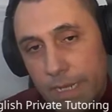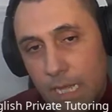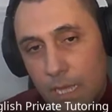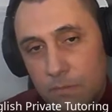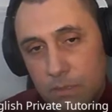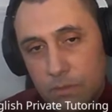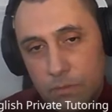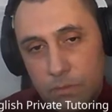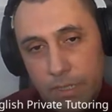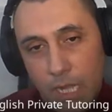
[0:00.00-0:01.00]
it comes
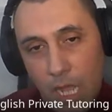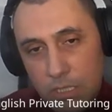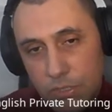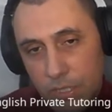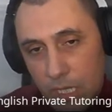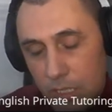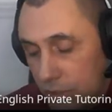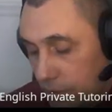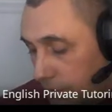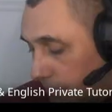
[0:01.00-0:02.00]
to the
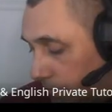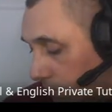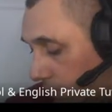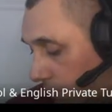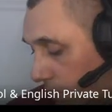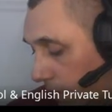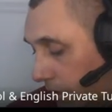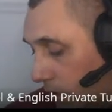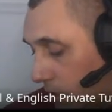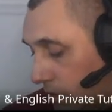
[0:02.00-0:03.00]
conjugation, you are
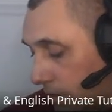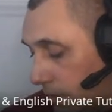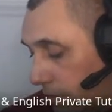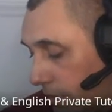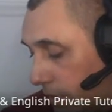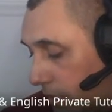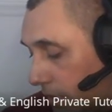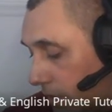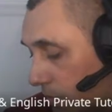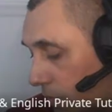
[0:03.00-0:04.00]
noticing here
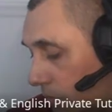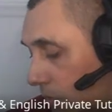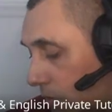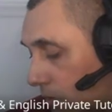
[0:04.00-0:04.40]
in the book